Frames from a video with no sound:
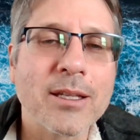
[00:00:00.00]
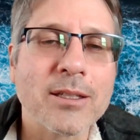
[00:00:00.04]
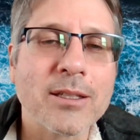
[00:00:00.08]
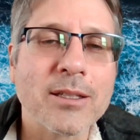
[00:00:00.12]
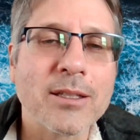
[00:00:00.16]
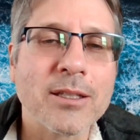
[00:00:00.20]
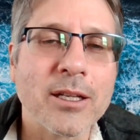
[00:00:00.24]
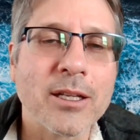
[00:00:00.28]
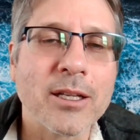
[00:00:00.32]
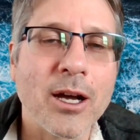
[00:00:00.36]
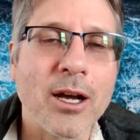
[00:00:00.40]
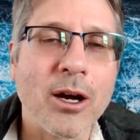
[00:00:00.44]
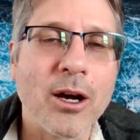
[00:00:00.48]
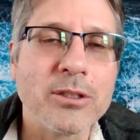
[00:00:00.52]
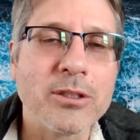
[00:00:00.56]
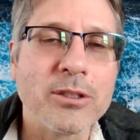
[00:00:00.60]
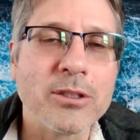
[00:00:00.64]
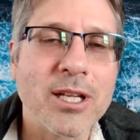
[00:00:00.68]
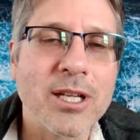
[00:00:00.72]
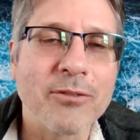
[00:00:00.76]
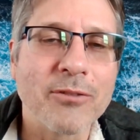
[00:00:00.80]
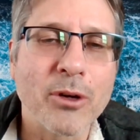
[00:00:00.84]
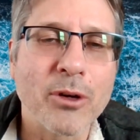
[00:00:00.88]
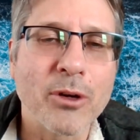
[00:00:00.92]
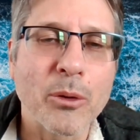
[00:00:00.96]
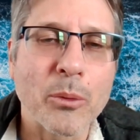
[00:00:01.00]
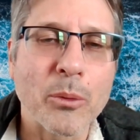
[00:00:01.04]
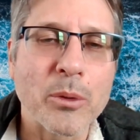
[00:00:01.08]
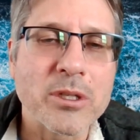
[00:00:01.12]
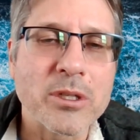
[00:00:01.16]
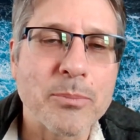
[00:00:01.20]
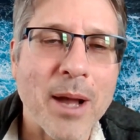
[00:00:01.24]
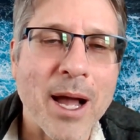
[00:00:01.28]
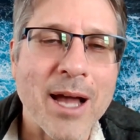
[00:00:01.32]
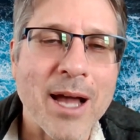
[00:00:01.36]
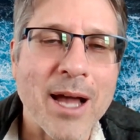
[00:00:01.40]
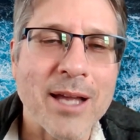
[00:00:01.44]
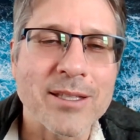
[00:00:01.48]
you know, different
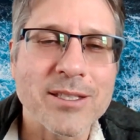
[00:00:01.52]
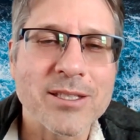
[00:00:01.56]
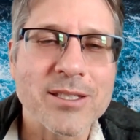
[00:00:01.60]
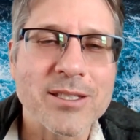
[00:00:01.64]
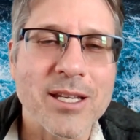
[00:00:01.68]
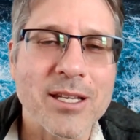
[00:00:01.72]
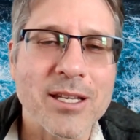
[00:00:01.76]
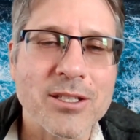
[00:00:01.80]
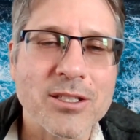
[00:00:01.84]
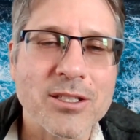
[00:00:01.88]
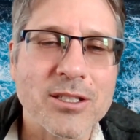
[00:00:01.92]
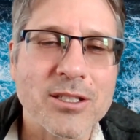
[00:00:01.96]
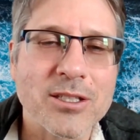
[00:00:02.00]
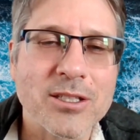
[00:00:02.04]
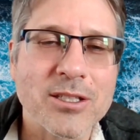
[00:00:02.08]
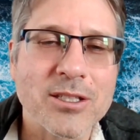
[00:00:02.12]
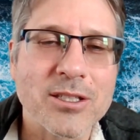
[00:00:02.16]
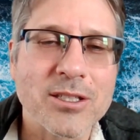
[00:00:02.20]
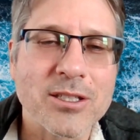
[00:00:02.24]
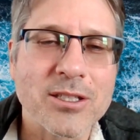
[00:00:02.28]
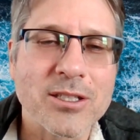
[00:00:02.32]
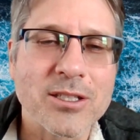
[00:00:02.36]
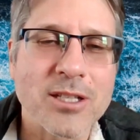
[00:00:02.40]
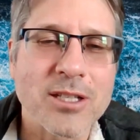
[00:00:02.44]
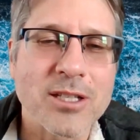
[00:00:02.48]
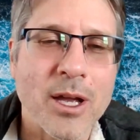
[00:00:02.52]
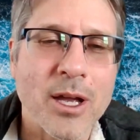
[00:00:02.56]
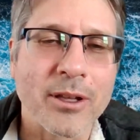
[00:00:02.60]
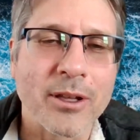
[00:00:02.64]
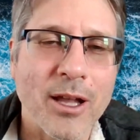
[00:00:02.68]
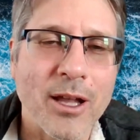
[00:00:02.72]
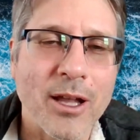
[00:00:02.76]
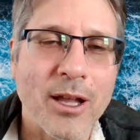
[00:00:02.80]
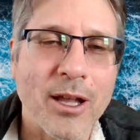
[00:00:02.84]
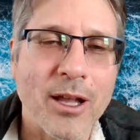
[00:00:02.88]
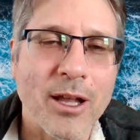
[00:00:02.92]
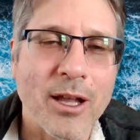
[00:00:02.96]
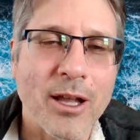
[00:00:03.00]
response systems on the
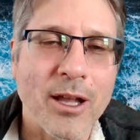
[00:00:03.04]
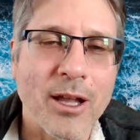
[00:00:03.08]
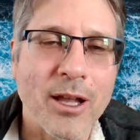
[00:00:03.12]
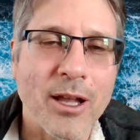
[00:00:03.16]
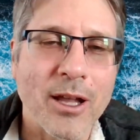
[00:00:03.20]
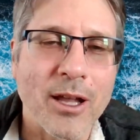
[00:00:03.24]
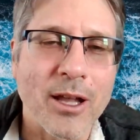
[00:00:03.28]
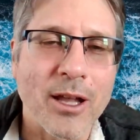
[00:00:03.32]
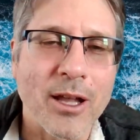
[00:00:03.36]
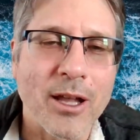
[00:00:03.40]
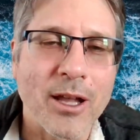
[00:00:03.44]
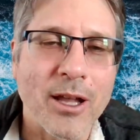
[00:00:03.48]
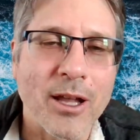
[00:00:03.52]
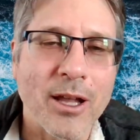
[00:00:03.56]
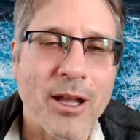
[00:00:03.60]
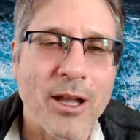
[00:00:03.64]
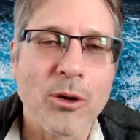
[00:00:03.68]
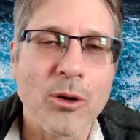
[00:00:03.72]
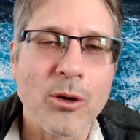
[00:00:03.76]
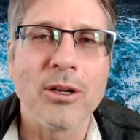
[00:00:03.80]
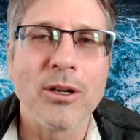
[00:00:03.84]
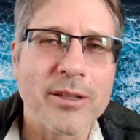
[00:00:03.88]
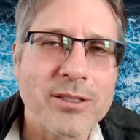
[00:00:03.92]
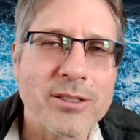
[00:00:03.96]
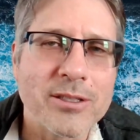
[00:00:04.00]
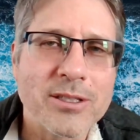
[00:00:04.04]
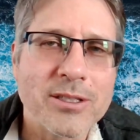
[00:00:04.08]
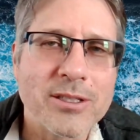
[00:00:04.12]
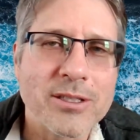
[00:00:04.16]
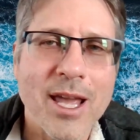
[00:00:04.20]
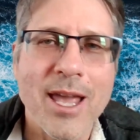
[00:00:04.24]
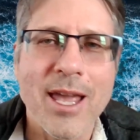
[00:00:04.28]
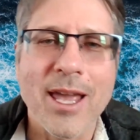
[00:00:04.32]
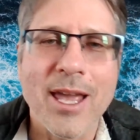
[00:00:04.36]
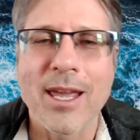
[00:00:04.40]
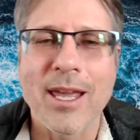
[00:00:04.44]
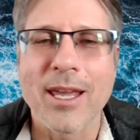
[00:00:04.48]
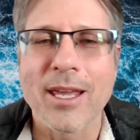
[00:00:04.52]
local and the
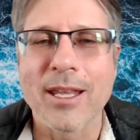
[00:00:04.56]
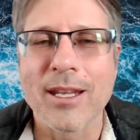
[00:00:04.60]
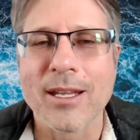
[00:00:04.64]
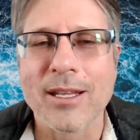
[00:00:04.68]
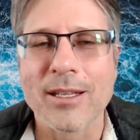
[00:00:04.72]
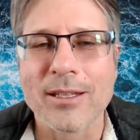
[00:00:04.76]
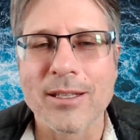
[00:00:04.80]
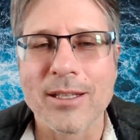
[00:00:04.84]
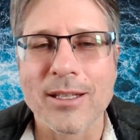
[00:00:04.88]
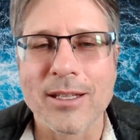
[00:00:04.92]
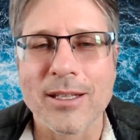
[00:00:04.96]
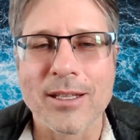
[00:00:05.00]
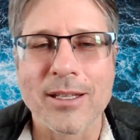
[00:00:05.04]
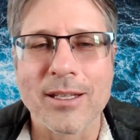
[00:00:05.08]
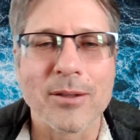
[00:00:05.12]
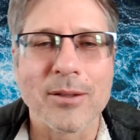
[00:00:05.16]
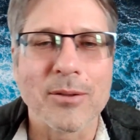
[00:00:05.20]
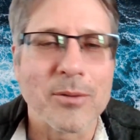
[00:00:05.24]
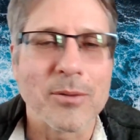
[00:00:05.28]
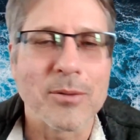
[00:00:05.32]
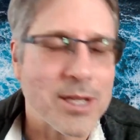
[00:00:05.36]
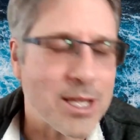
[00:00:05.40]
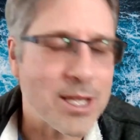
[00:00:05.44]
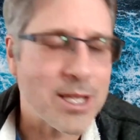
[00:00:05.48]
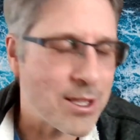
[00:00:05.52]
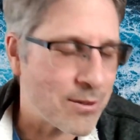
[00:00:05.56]
state and